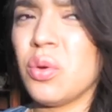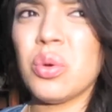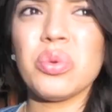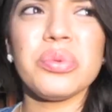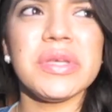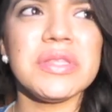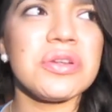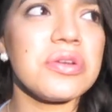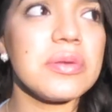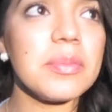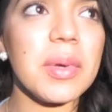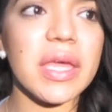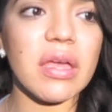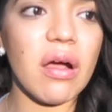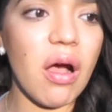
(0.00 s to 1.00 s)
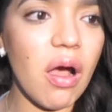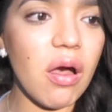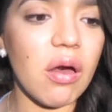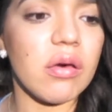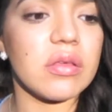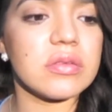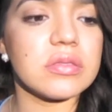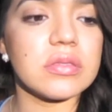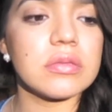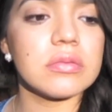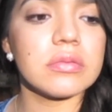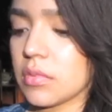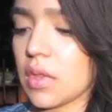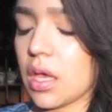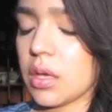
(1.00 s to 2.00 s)
Or returned my calls?
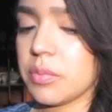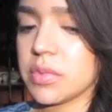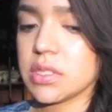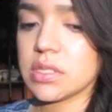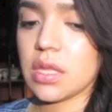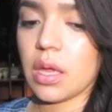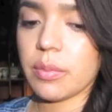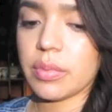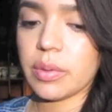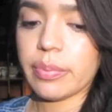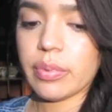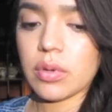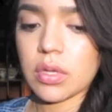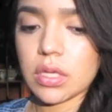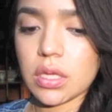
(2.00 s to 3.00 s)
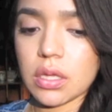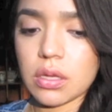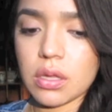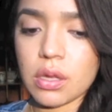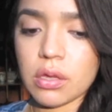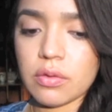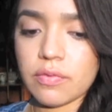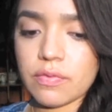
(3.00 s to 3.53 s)
I must not be pretty enough.